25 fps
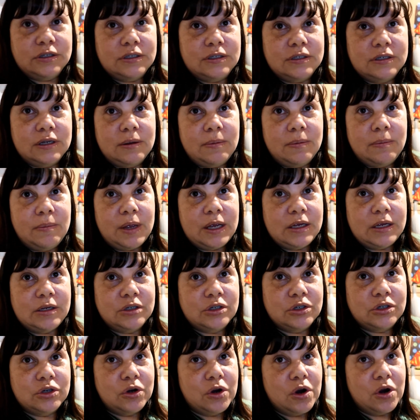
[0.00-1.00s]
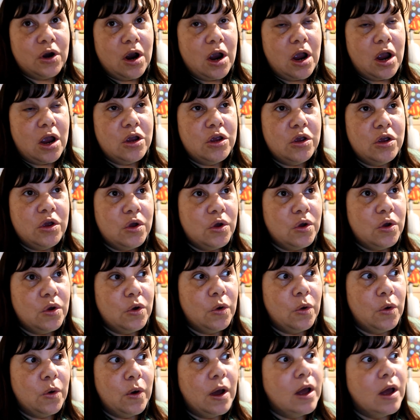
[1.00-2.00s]
just make sure
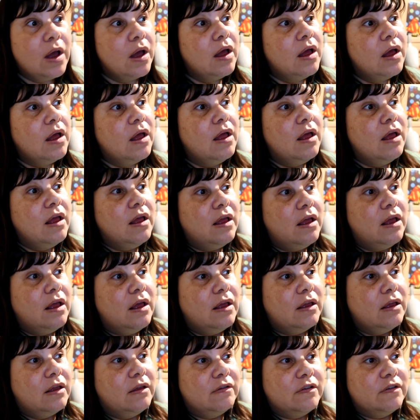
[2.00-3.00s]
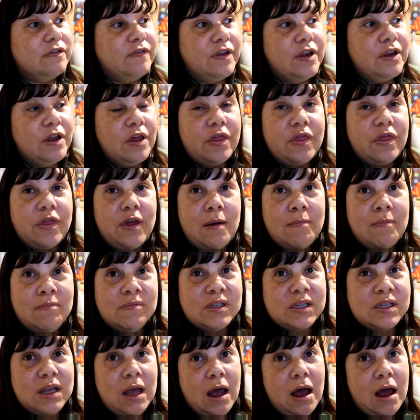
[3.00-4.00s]
you give this video a
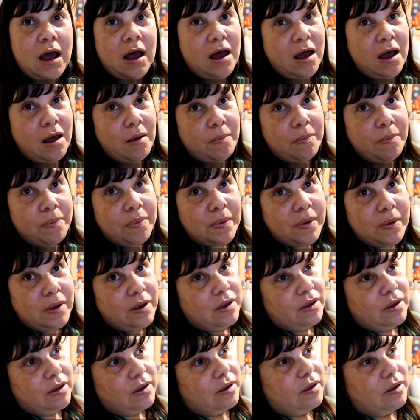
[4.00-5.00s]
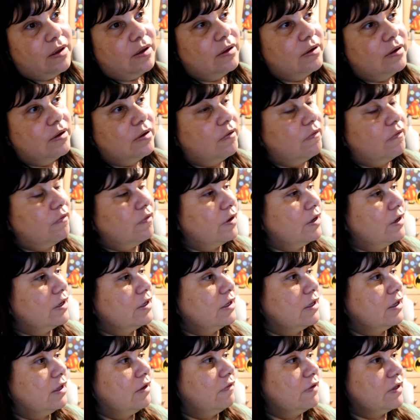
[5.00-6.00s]
thumbs up. Don't
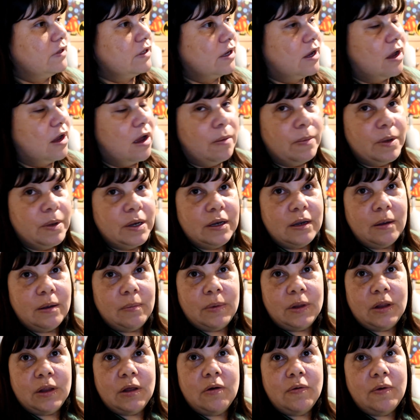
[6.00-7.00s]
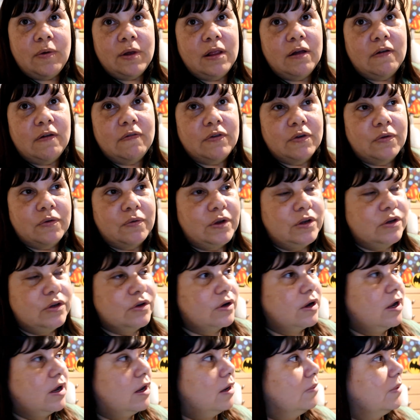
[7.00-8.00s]
forget to leave us a comment down below. We love to
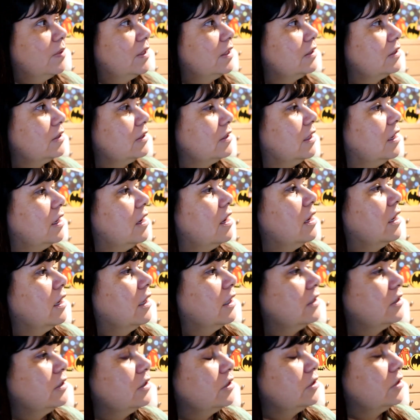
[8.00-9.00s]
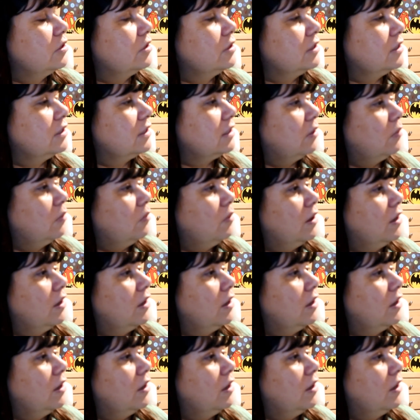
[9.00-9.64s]
read your comments. And Sterling said